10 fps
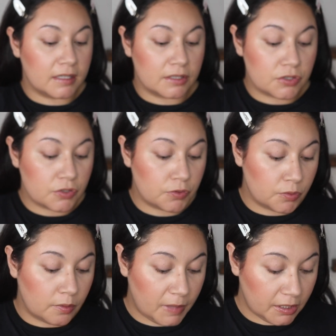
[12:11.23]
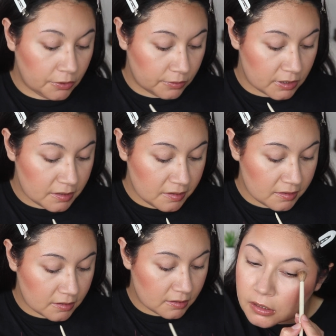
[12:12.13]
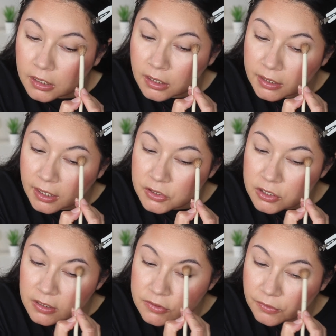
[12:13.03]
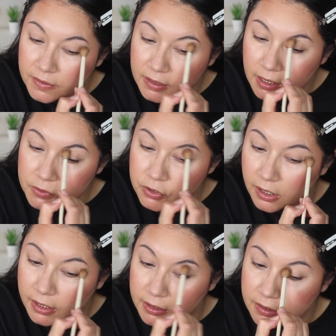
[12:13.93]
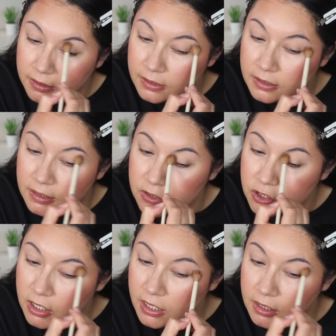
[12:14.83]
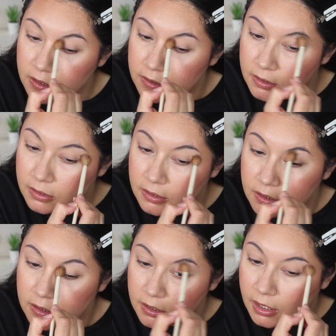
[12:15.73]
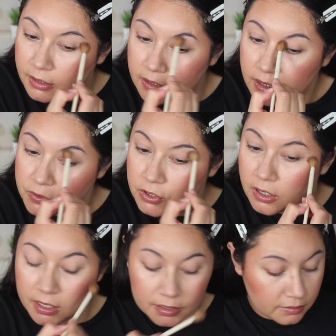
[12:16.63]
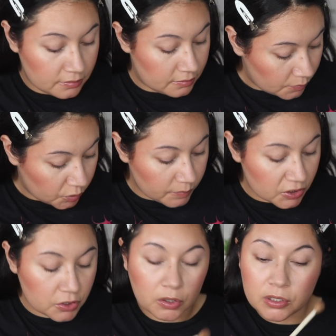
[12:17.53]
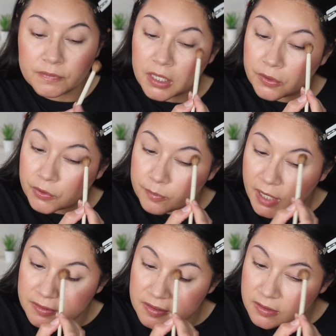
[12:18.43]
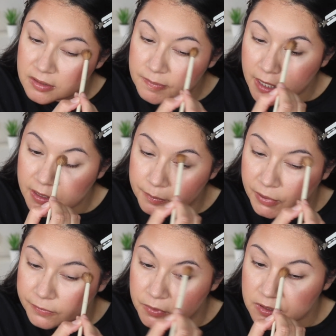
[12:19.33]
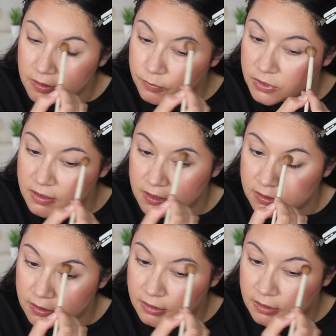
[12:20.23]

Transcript: into my crease. I actually don't think I've tried this shade. I think I've tried pretty much all of the other mattes in this palette, but for some reason